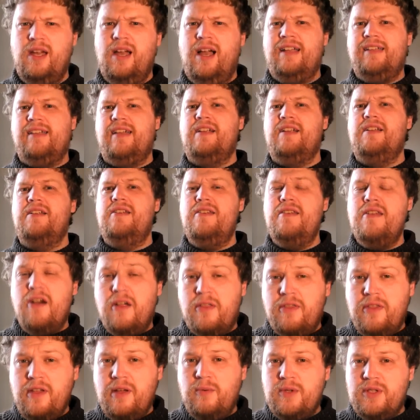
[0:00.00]
and yet
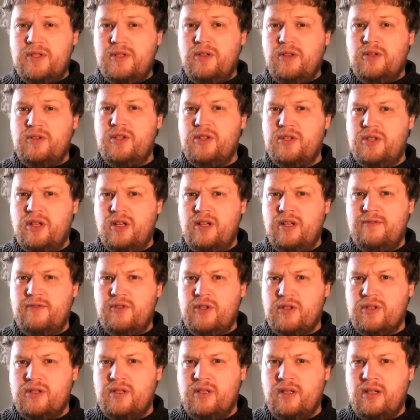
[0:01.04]
nothing was done to serve
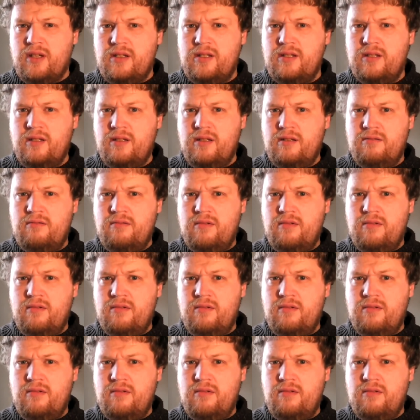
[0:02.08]
justice.